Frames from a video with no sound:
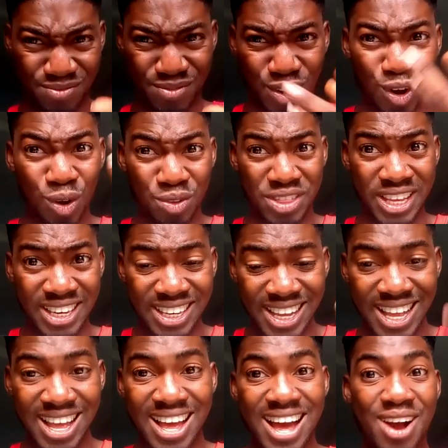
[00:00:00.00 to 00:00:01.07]
clothing,
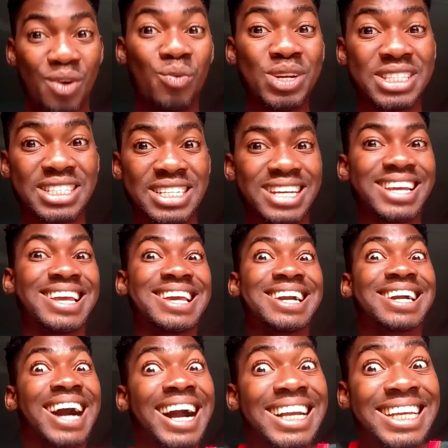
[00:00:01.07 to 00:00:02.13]
with a
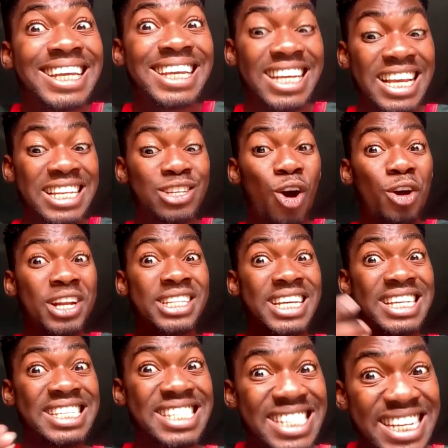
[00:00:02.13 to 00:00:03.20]
khaki is
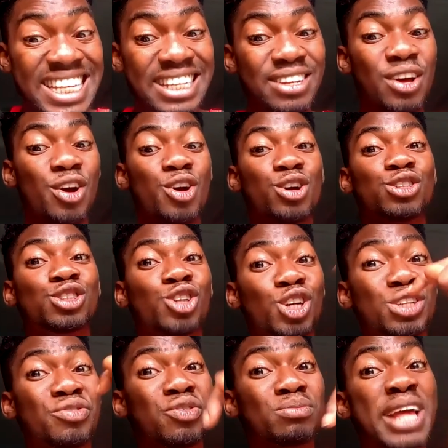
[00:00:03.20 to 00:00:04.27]
already a sin,
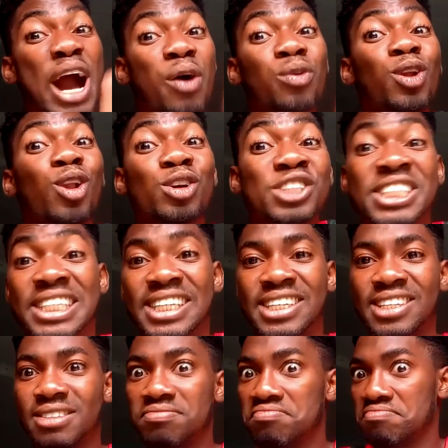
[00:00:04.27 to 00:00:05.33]
judging from their own logic.
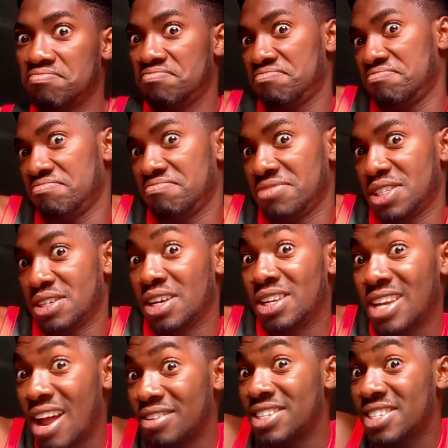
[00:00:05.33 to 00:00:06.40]

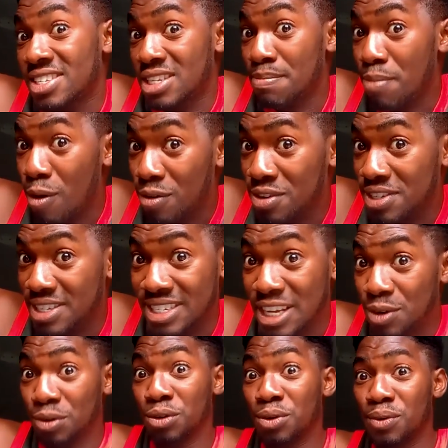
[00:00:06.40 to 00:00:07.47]
Now this is hypocrisy, they
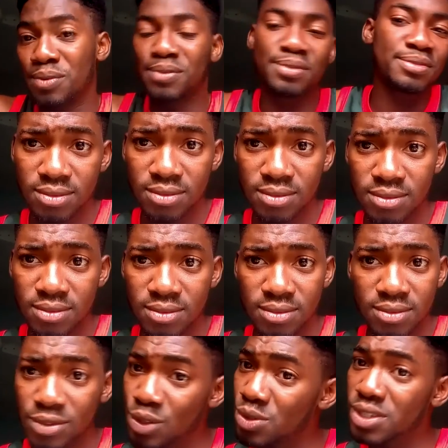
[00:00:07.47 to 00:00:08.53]
don't know.
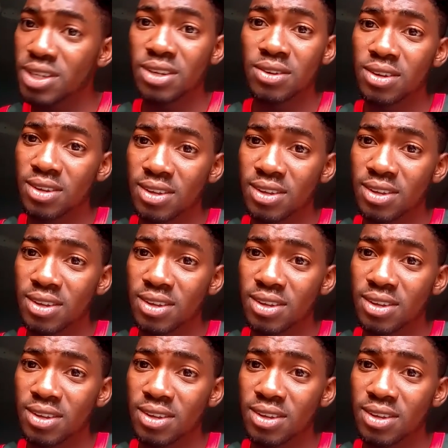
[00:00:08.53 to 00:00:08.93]
You see,